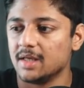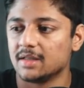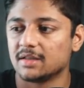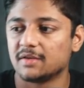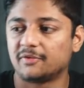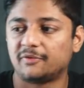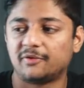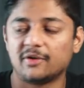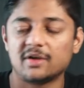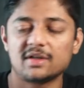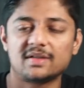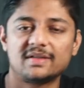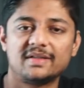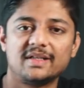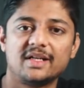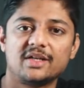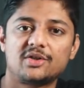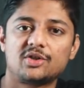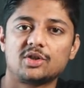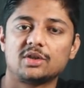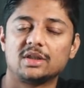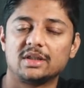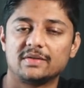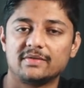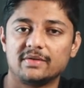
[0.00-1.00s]
The first
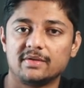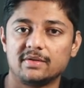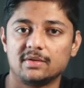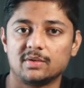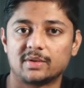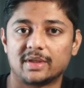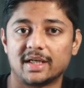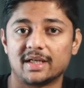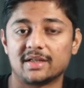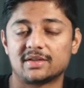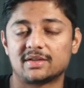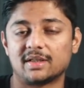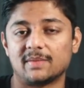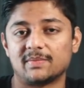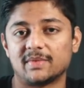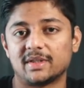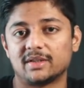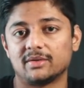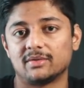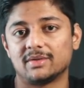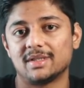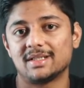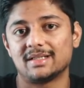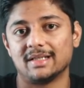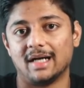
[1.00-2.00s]
ratio that we will look at is something
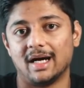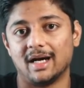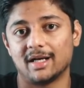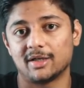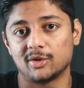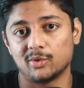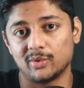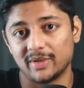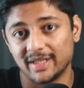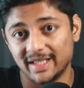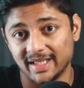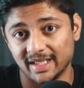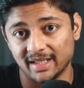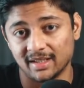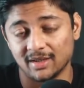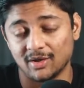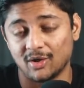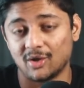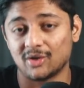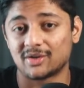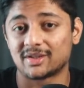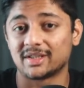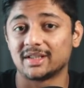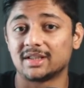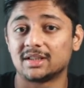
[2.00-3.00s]
known as ROE,
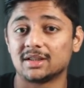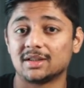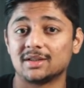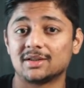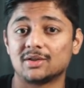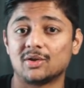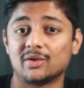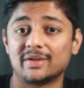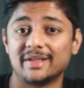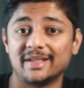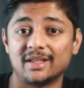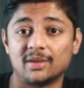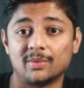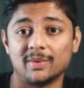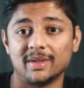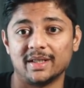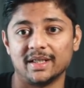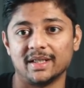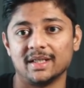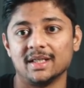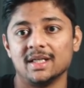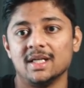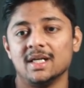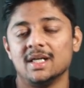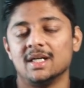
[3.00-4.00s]
or return on
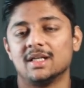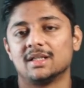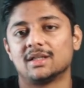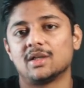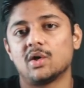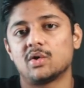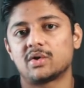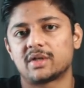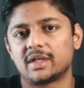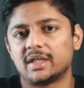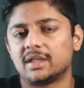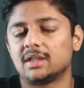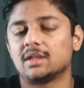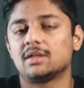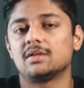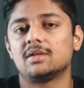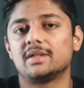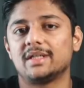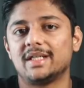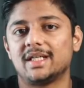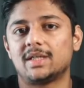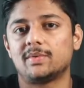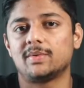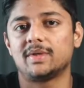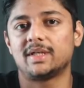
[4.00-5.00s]
equity. Now, return on
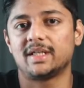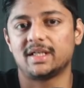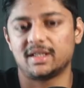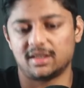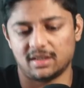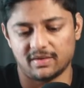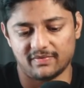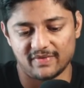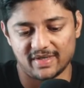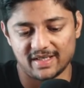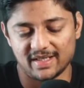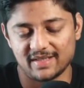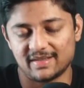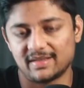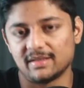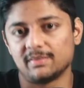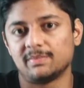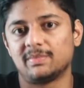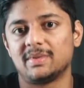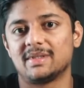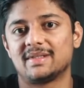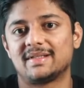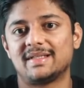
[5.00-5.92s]
equity in a very simple